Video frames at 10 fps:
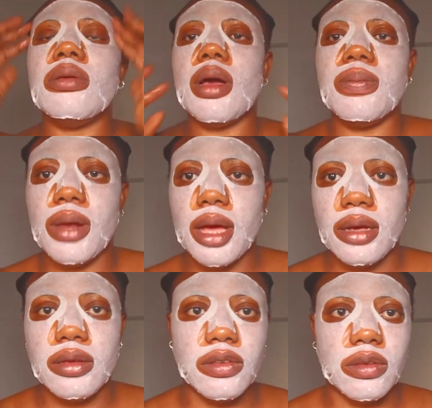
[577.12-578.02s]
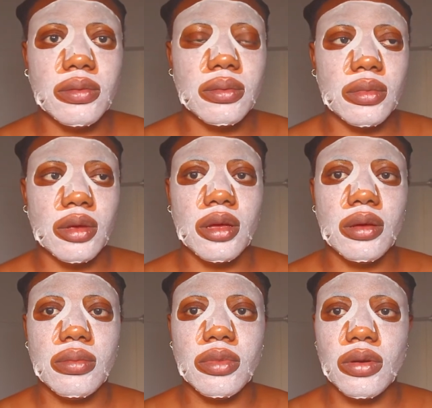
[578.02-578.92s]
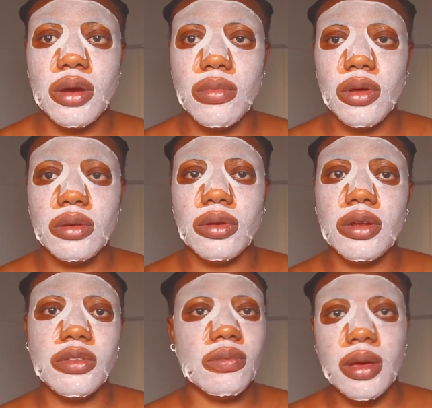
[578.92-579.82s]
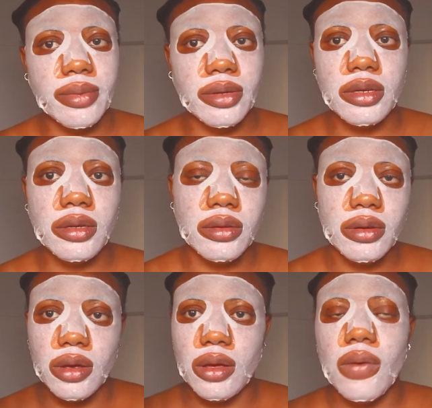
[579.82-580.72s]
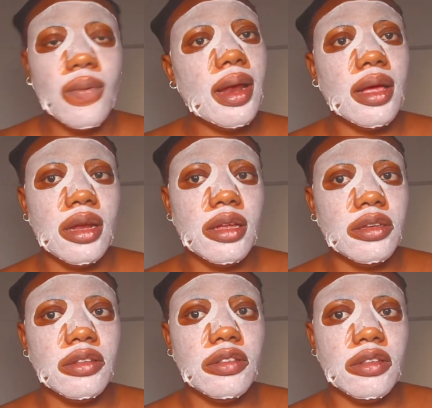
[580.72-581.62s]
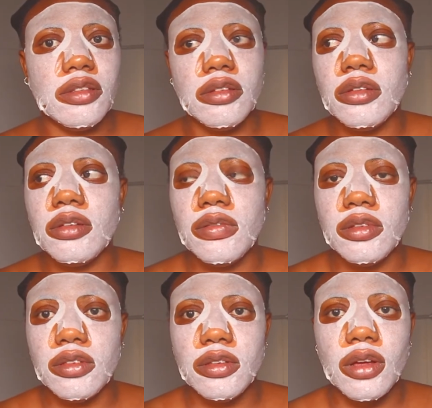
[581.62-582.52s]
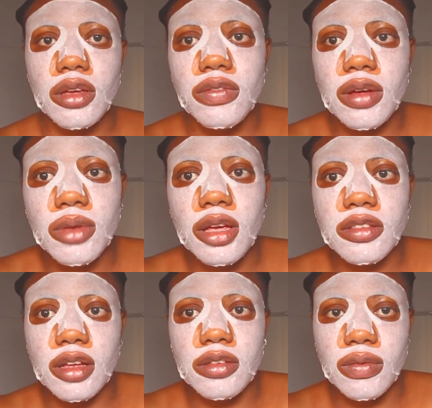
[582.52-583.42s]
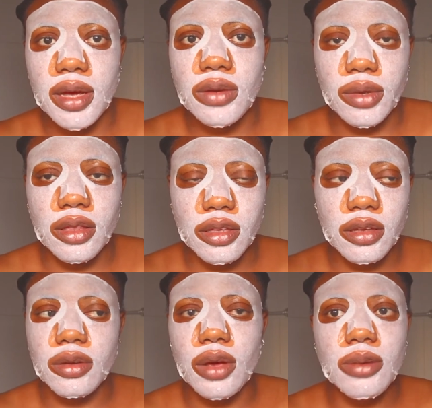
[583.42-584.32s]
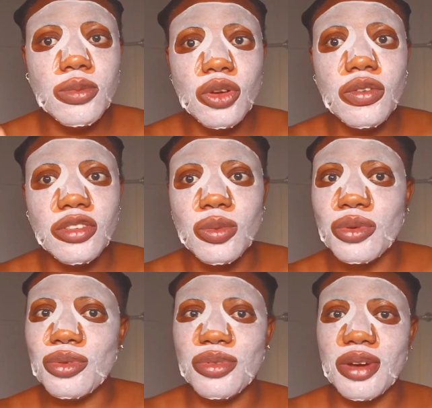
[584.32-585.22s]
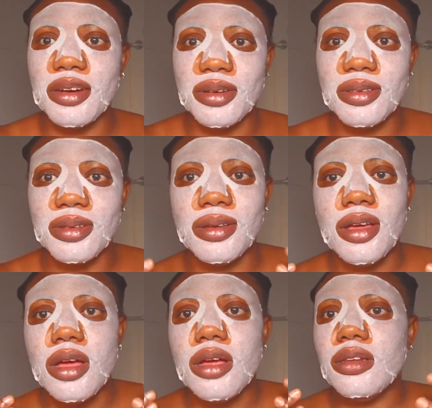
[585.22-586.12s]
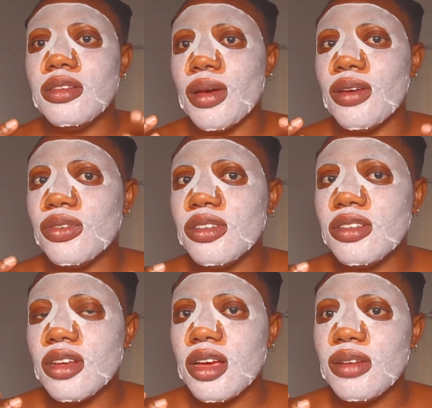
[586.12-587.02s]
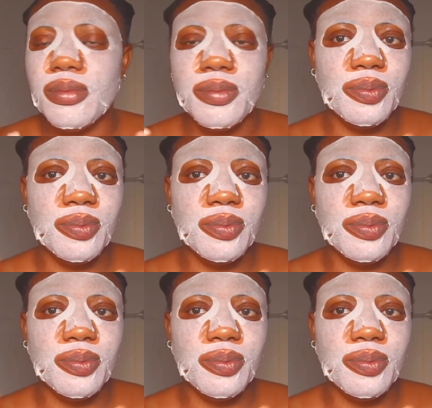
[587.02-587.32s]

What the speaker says: apply cream on the rest of my body while I let this sit in. If I'm not yet satisfied, I don't know if it's supposed to dry or not. So it's my first time.